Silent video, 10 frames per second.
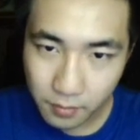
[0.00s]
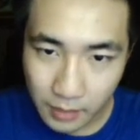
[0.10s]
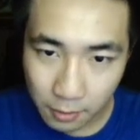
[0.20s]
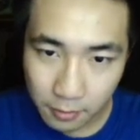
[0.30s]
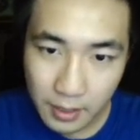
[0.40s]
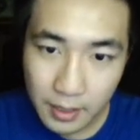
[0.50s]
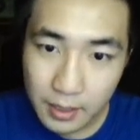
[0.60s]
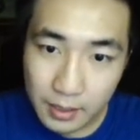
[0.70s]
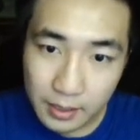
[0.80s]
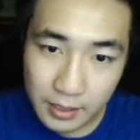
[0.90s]
Now,
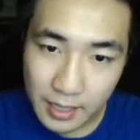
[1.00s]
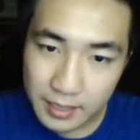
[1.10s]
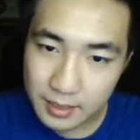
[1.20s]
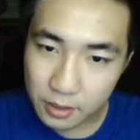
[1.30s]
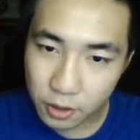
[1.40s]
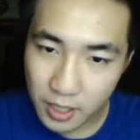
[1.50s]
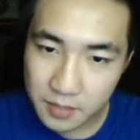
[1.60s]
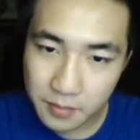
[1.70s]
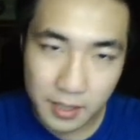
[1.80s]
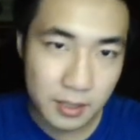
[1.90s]
he has a
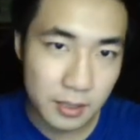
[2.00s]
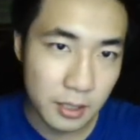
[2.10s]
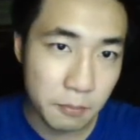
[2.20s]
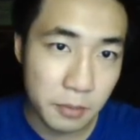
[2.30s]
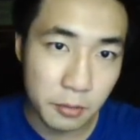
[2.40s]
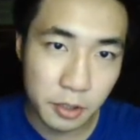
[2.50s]
Trustmaster Imperial